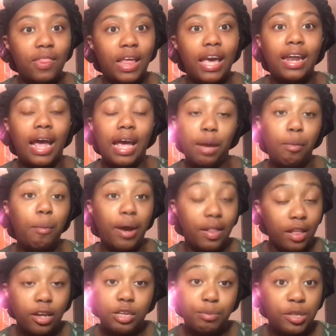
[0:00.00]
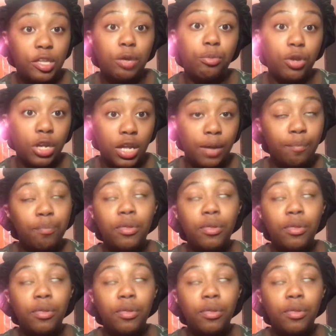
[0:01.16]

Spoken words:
and I am a part of the LGBT community,